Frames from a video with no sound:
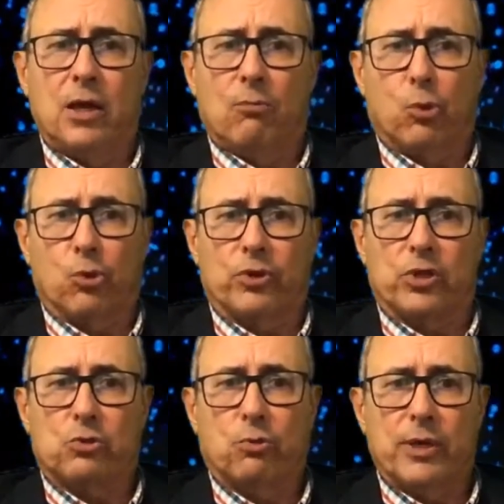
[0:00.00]
more than
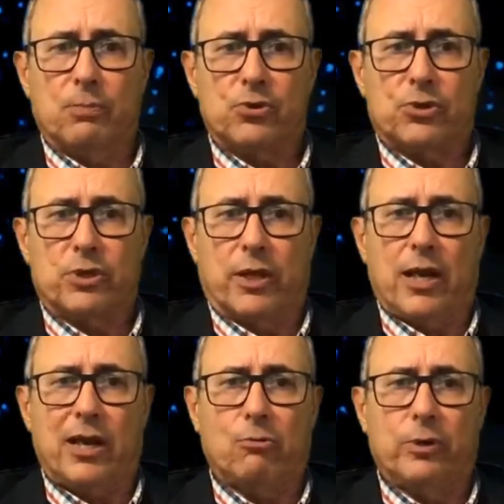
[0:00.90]
20%
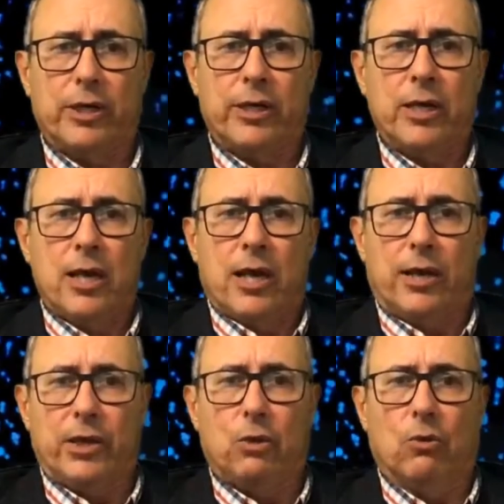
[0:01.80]
equity,
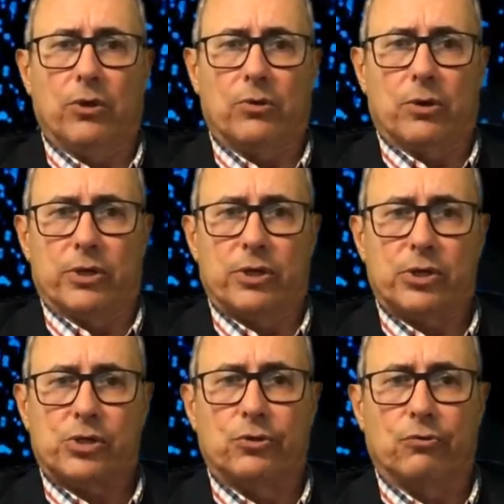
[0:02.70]
and no other
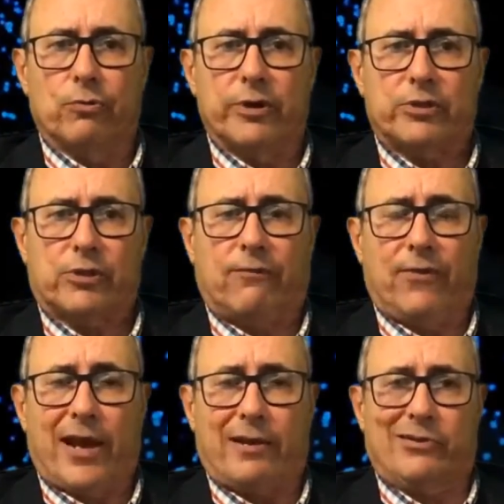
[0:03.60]
additional risk
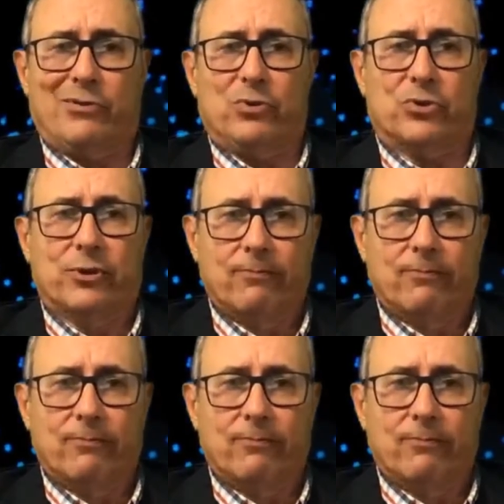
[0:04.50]
factors.